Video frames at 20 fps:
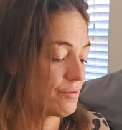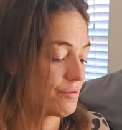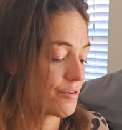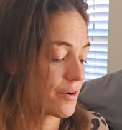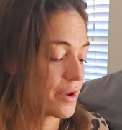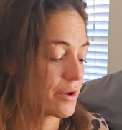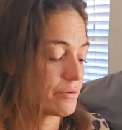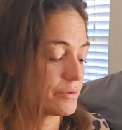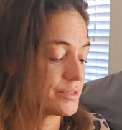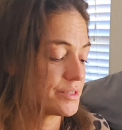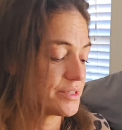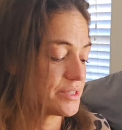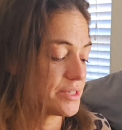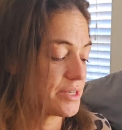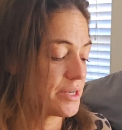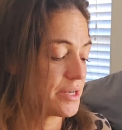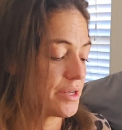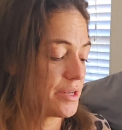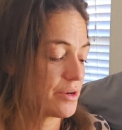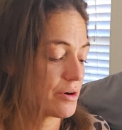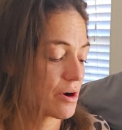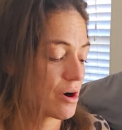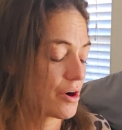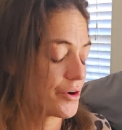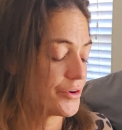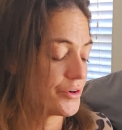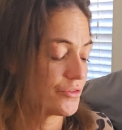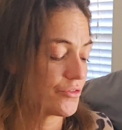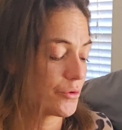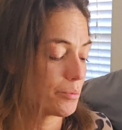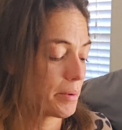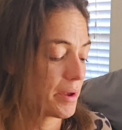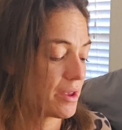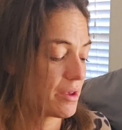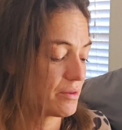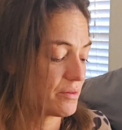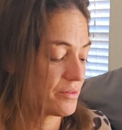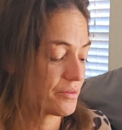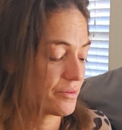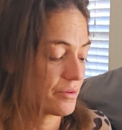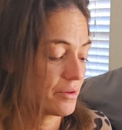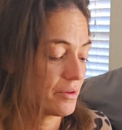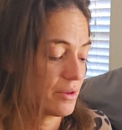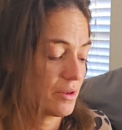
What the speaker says: frequency, your heart space.